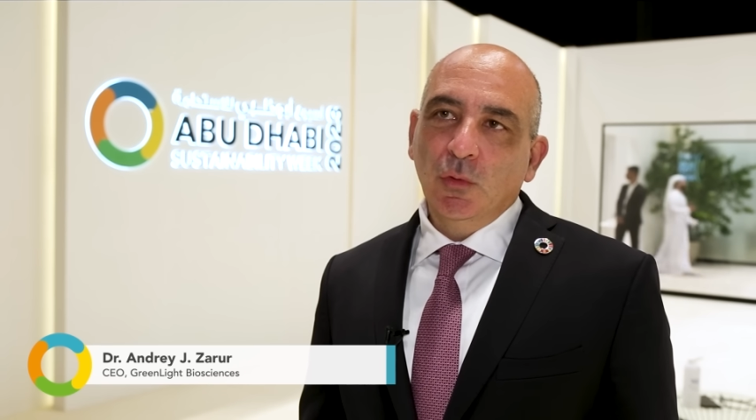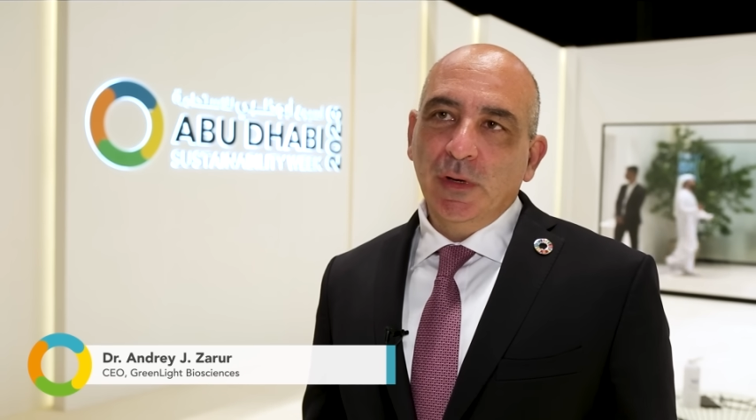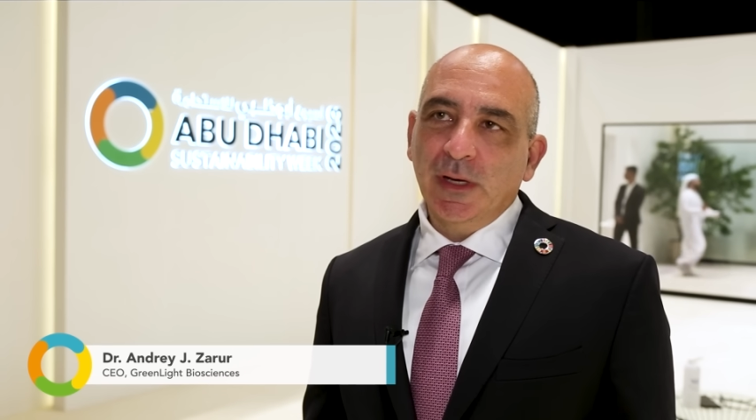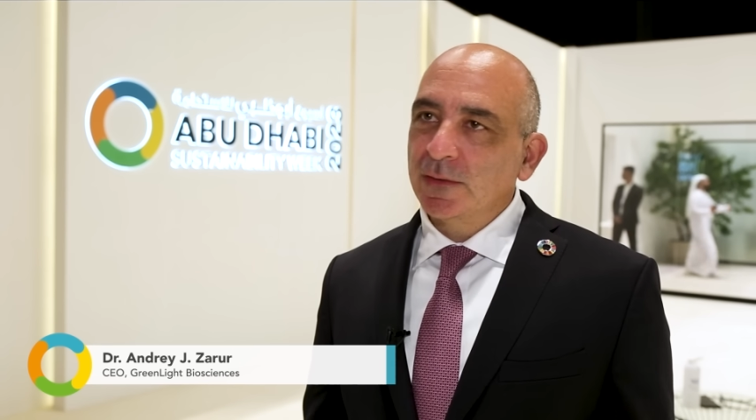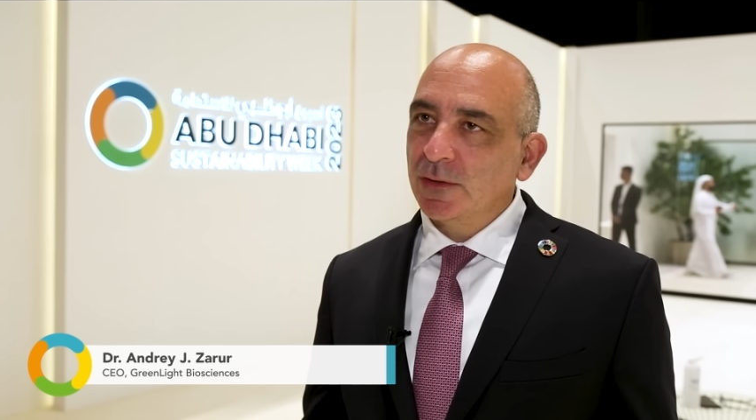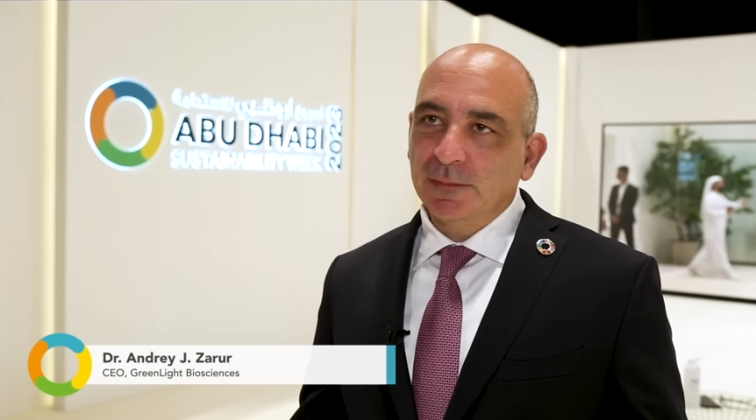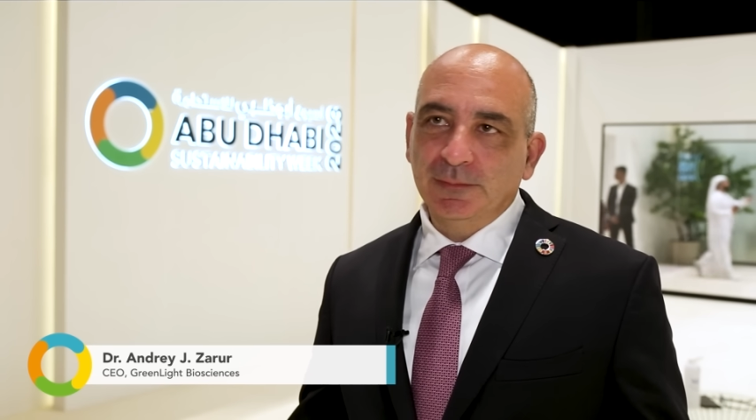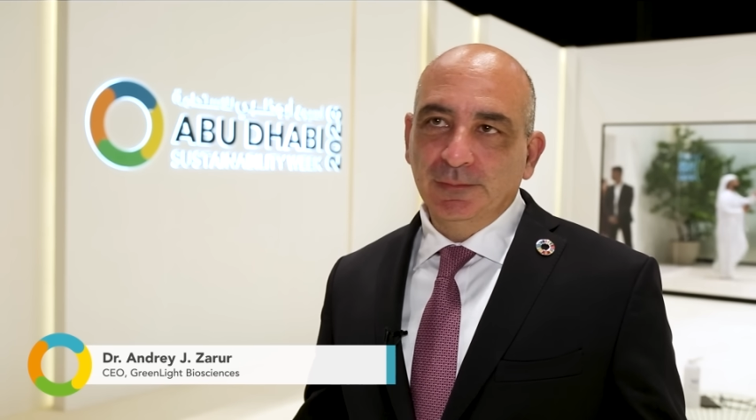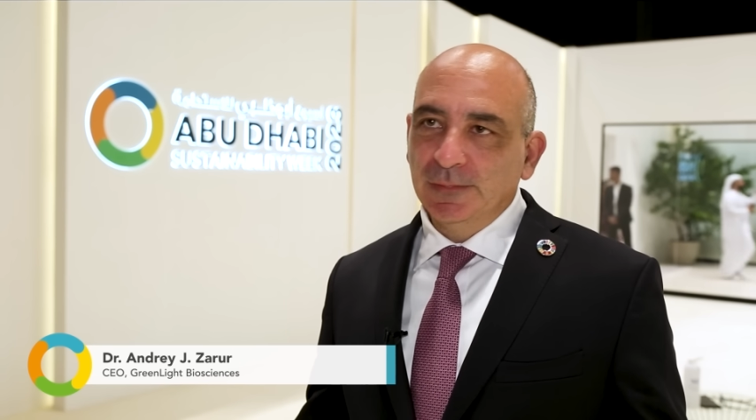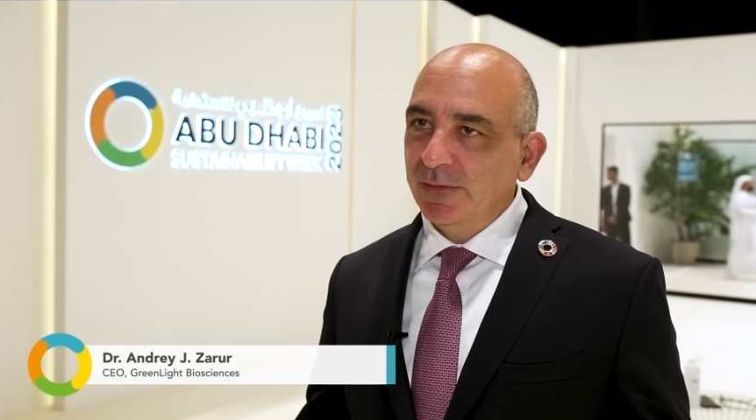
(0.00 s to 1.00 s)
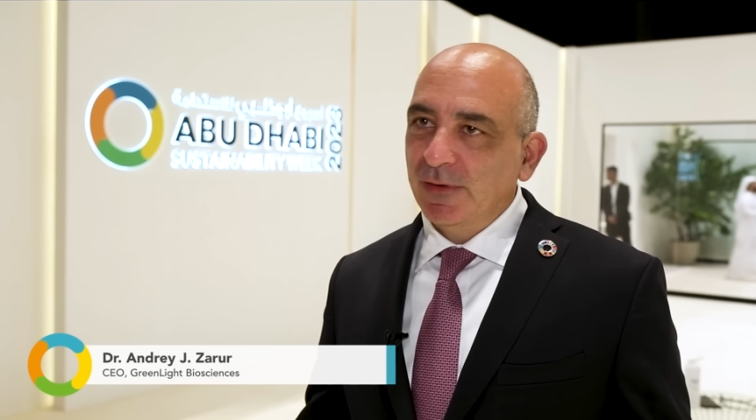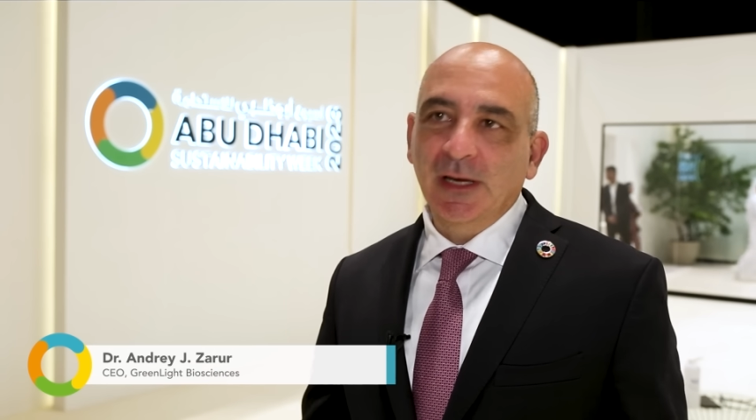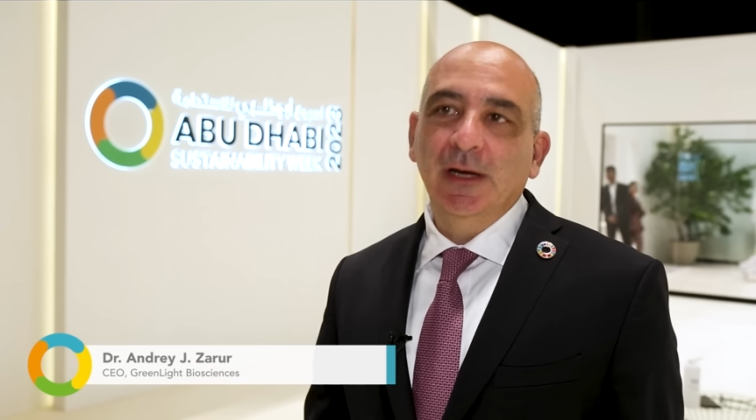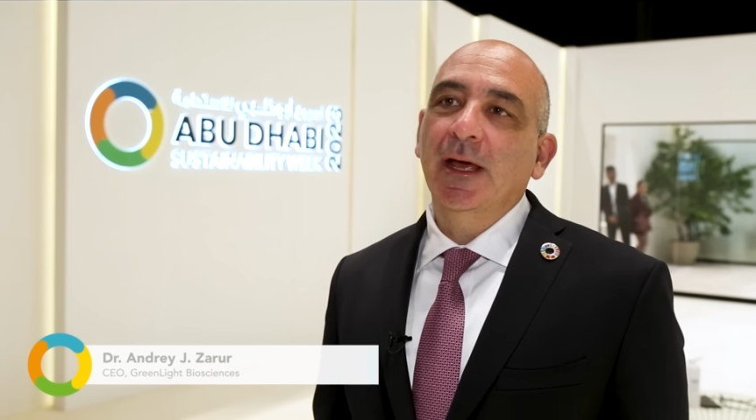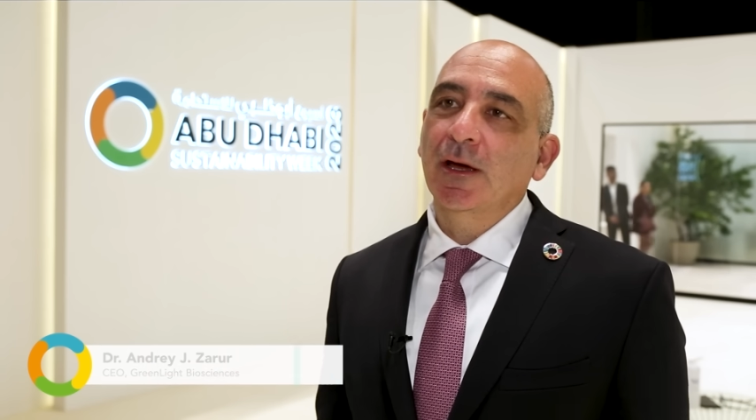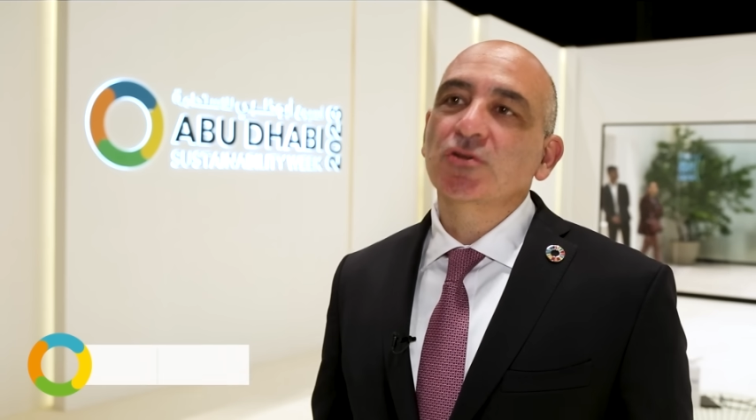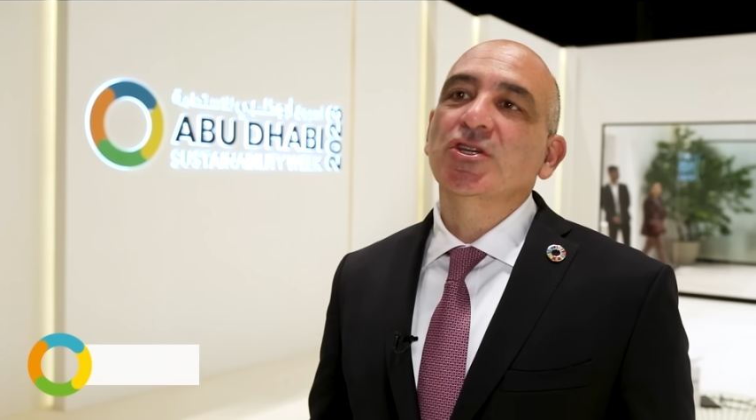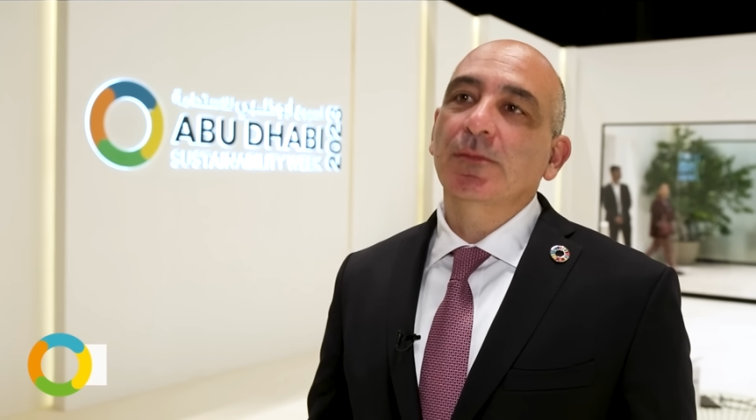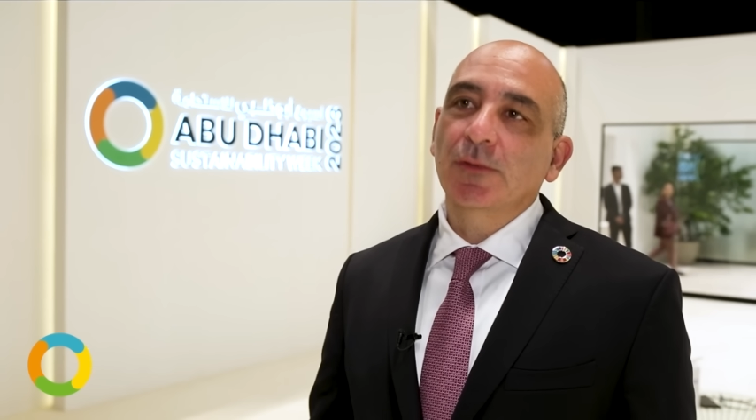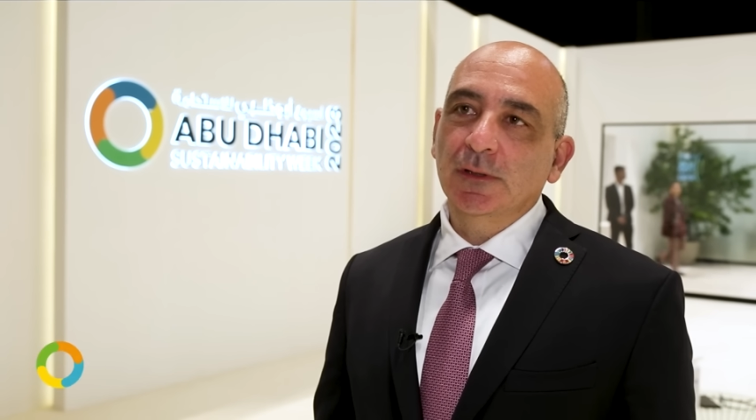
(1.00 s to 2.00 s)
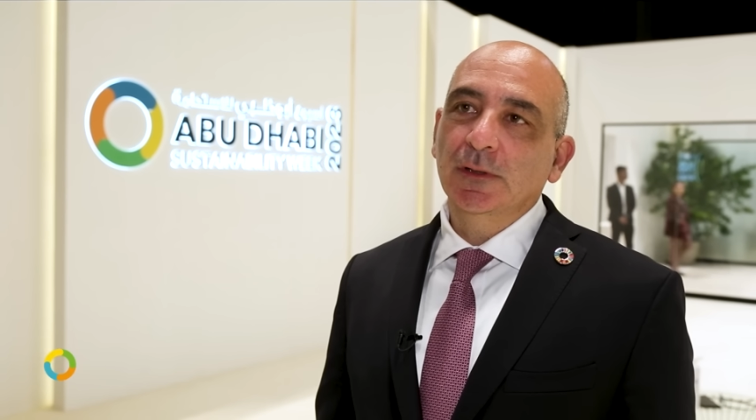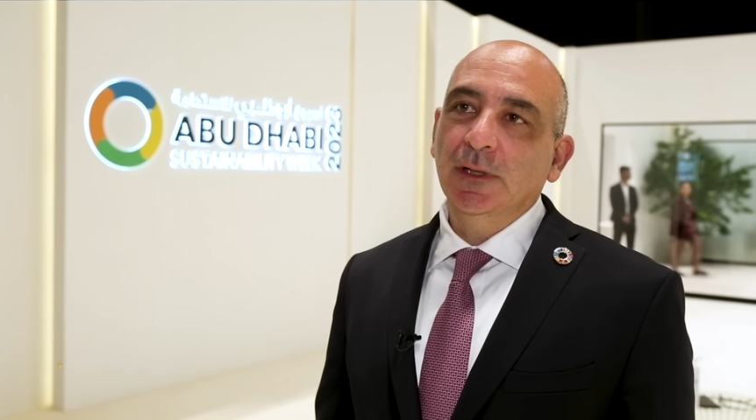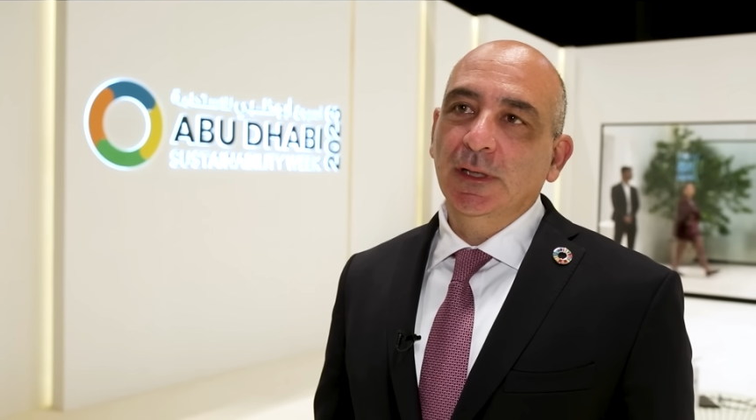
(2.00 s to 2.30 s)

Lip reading: we end up living in an echo chamber.